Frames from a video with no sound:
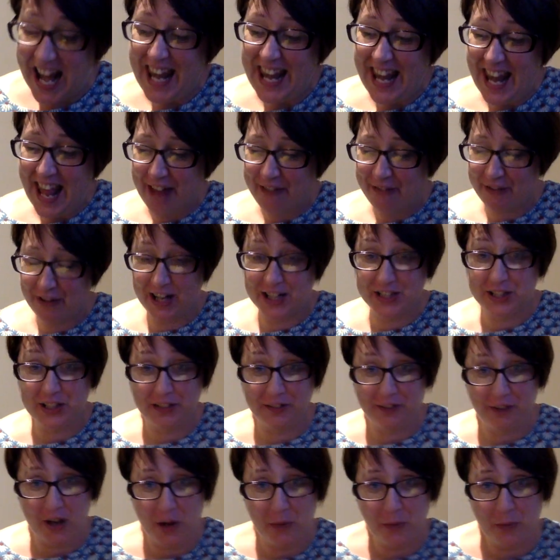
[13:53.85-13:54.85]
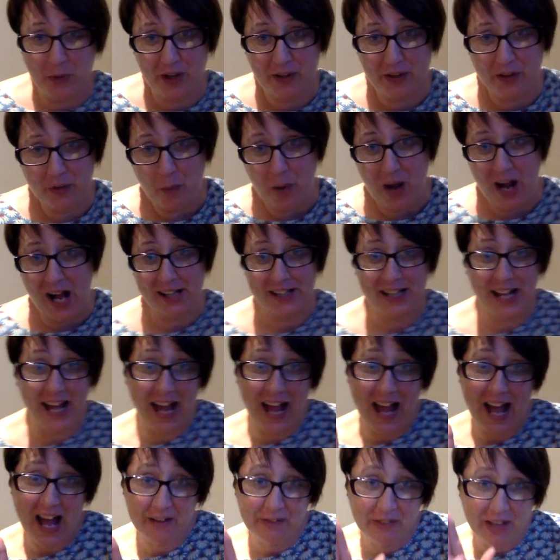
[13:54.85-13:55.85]
Never actually found one in the wild. I
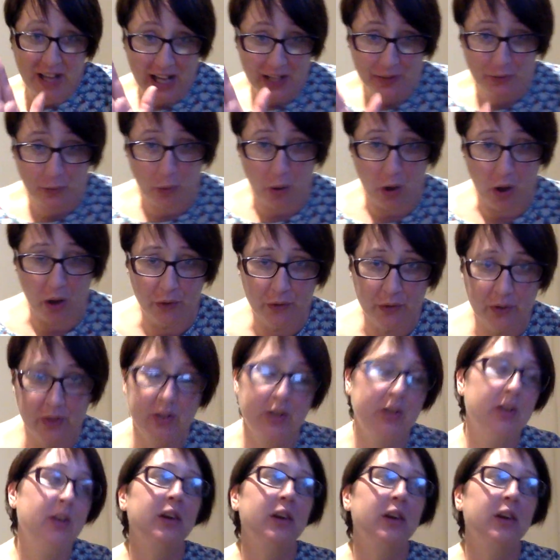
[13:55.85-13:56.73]
have had one